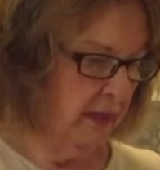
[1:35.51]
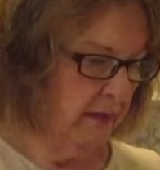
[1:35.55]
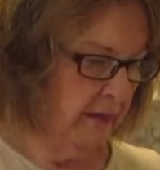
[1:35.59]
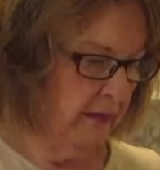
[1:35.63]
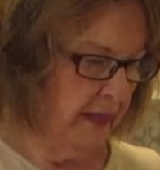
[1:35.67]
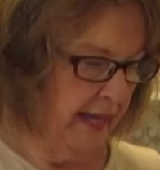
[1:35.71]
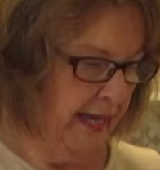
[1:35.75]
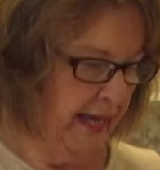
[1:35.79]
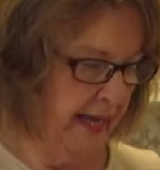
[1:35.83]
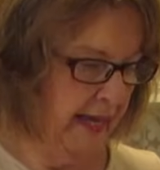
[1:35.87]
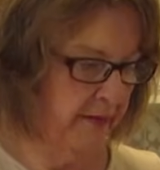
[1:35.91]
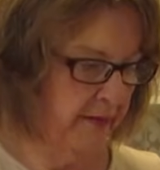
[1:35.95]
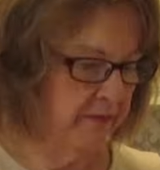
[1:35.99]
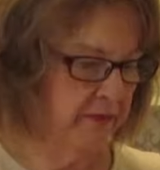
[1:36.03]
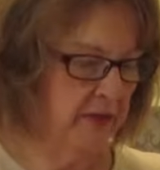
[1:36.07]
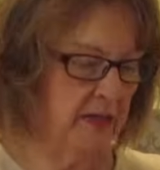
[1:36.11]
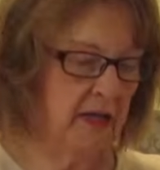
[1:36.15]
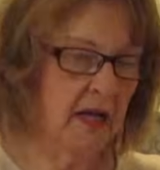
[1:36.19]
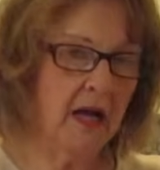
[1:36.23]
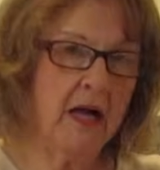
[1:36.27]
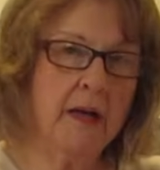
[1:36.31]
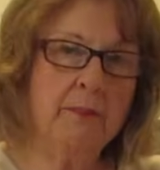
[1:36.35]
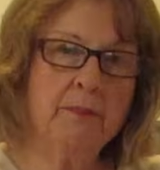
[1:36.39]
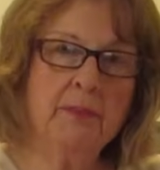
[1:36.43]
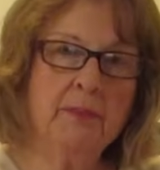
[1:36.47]
1/2
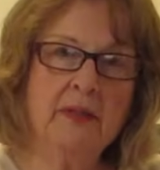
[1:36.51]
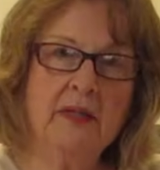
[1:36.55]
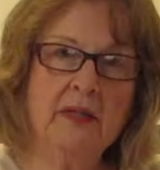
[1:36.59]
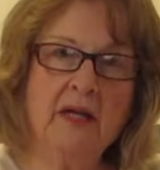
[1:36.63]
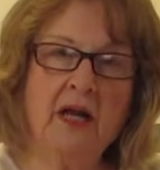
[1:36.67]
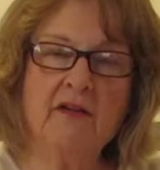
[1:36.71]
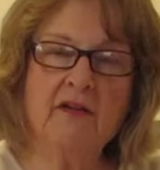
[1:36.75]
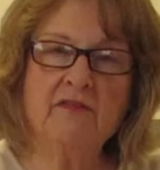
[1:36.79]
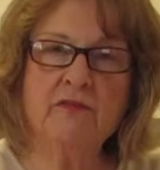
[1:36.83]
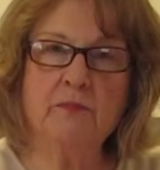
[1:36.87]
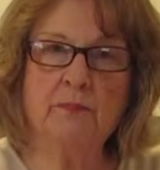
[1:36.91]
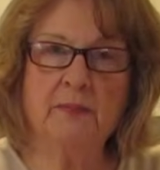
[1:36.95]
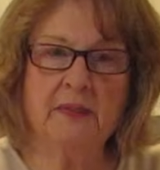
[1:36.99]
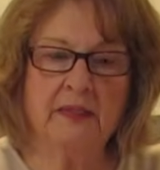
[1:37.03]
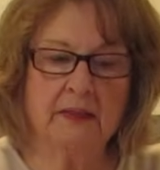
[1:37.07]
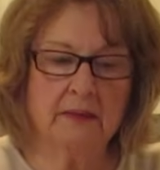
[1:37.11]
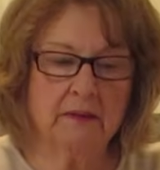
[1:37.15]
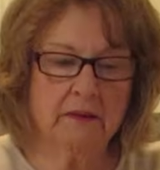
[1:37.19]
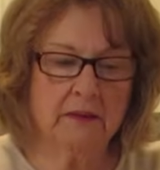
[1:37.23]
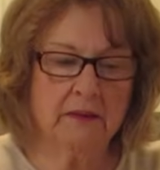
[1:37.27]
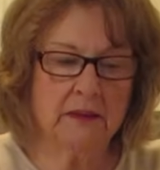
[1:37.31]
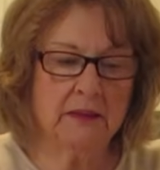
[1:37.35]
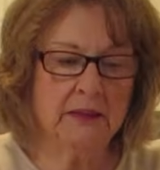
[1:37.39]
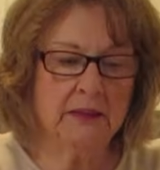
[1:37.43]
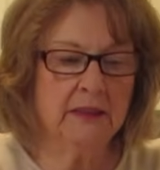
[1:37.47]
cup of
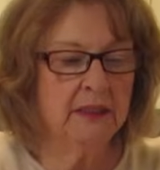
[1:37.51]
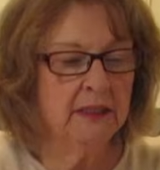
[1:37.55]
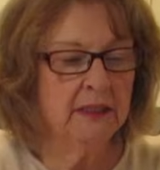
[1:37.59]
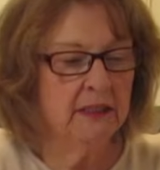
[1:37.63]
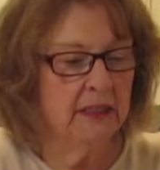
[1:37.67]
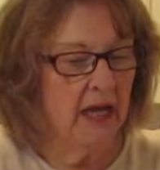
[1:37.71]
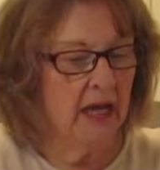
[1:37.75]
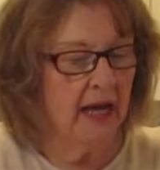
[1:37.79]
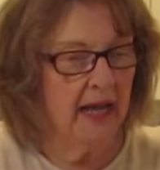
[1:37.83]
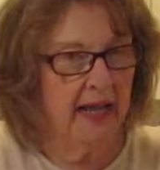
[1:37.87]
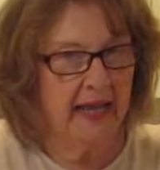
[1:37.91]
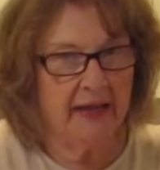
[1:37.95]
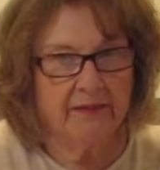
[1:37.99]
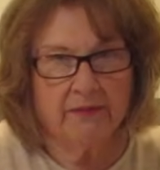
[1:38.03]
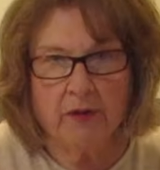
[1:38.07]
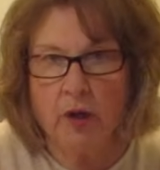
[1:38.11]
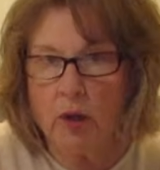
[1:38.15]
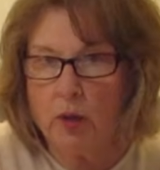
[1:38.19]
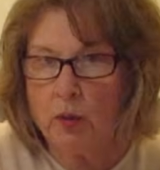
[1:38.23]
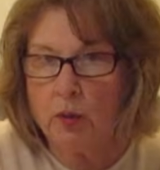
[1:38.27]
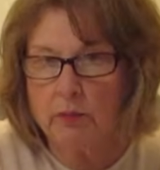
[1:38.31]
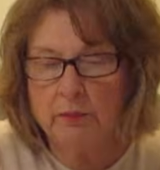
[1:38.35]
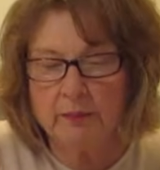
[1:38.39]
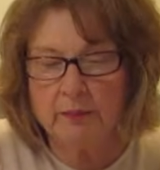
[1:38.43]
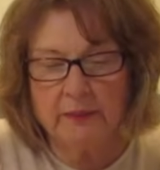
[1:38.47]
milk. I have
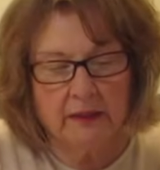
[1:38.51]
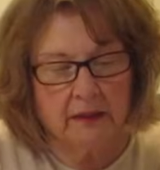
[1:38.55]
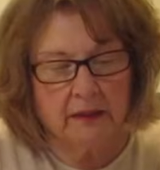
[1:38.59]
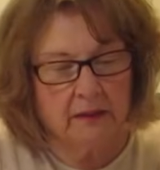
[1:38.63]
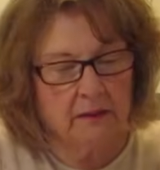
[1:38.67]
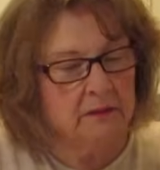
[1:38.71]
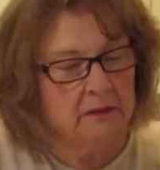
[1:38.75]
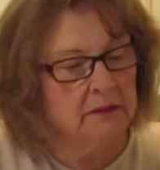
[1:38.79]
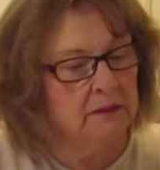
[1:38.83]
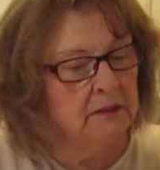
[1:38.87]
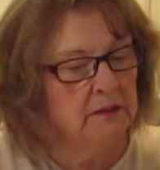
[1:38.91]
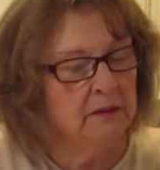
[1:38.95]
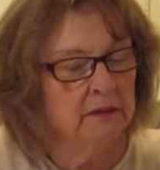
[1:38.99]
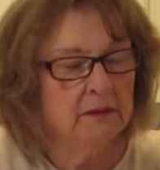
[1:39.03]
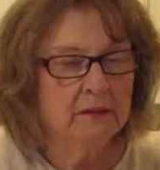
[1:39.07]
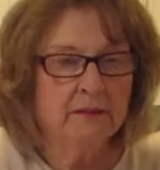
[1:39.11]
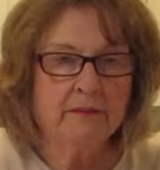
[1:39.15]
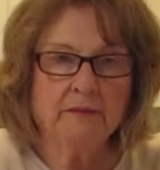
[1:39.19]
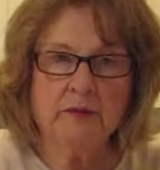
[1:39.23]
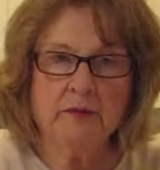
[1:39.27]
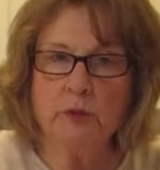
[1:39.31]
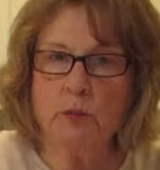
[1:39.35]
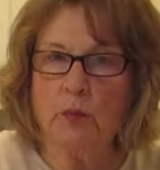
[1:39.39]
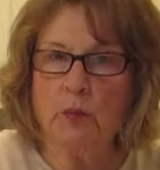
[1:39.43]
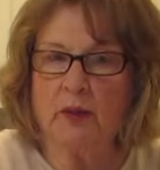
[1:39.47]
whole milk.
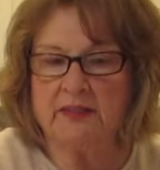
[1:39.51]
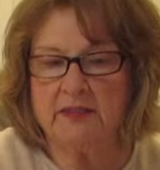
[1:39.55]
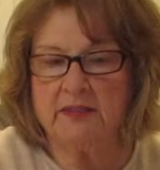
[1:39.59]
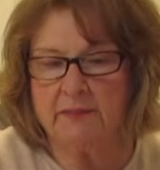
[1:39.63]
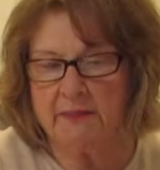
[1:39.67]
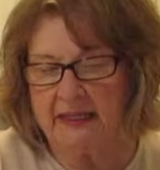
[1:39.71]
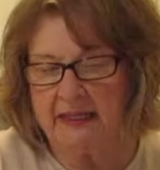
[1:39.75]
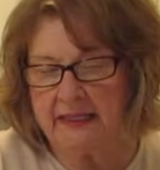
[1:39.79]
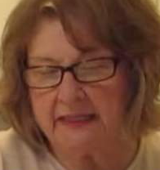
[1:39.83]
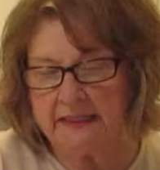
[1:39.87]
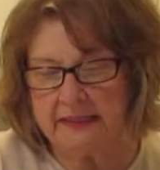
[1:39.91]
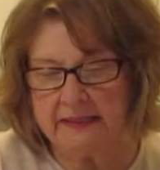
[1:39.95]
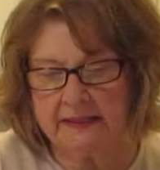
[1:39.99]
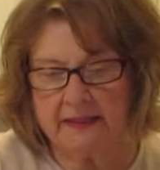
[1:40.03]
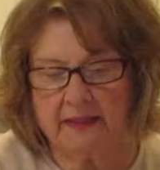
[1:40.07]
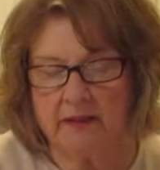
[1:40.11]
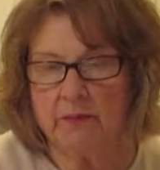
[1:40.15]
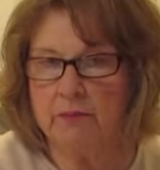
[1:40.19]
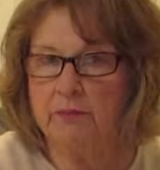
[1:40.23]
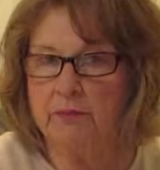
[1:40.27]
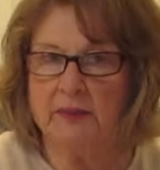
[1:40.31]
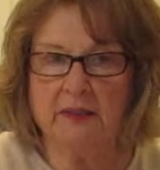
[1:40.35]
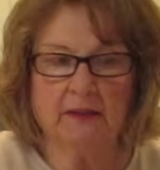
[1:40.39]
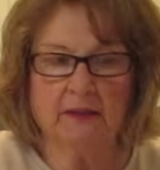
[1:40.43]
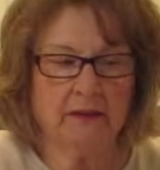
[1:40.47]
You want to make it
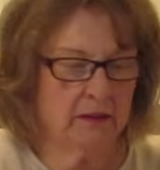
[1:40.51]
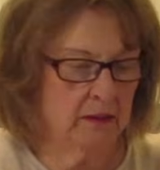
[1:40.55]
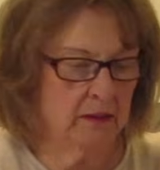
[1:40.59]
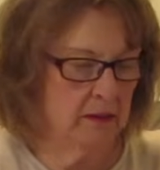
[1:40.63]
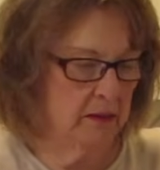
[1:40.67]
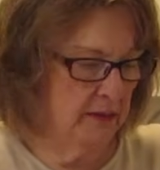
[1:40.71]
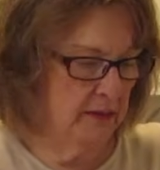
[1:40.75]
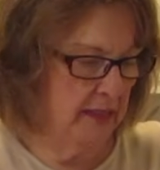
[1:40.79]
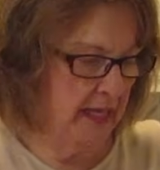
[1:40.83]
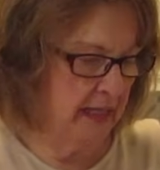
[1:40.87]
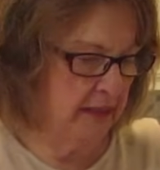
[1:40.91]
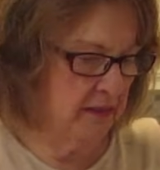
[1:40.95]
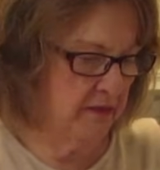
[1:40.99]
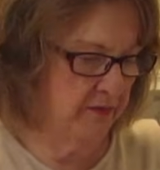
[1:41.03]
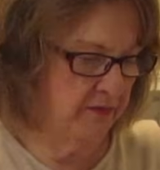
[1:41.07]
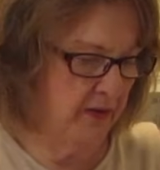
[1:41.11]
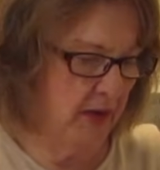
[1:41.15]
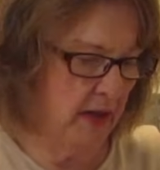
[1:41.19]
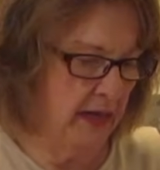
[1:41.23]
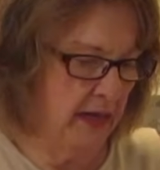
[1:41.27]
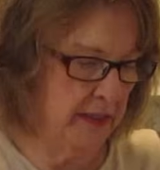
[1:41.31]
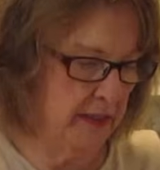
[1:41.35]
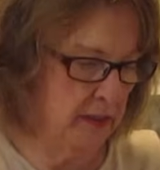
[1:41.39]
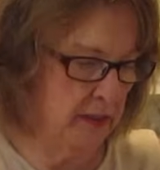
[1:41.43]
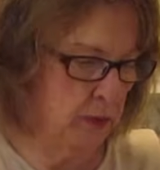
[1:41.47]
skim milk, that's
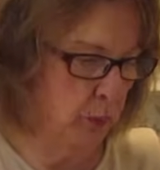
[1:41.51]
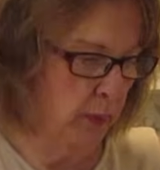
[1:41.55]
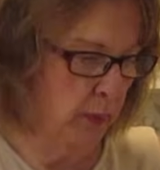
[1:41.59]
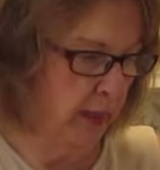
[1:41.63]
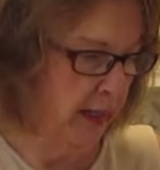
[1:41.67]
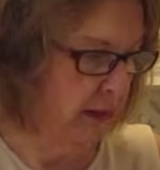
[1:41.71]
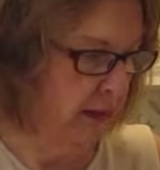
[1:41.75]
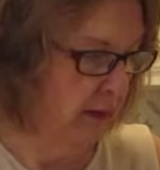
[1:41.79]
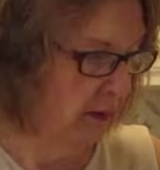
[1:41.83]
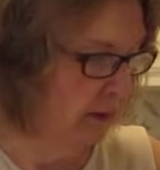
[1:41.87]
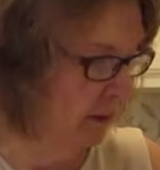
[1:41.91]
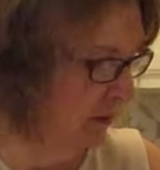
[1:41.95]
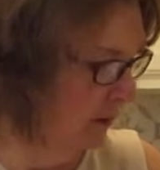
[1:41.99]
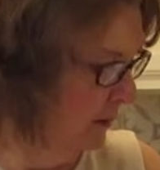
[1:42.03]
fine as well.